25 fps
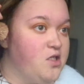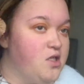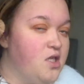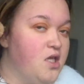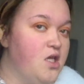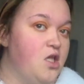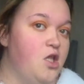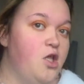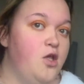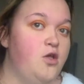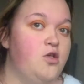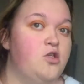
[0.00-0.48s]
I
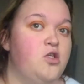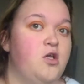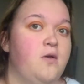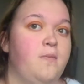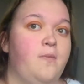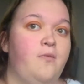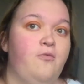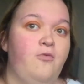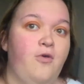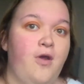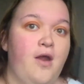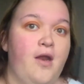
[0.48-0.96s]
think YouTube
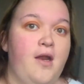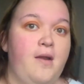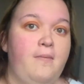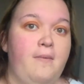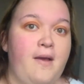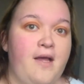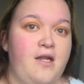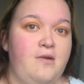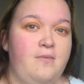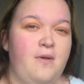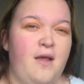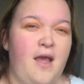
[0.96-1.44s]
really
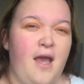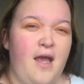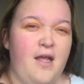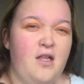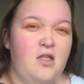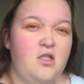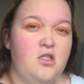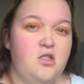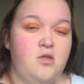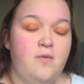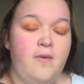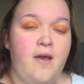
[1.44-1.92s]
made me get
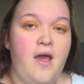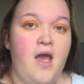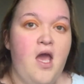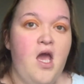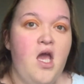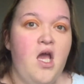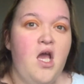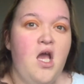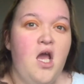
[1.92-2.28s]
into it.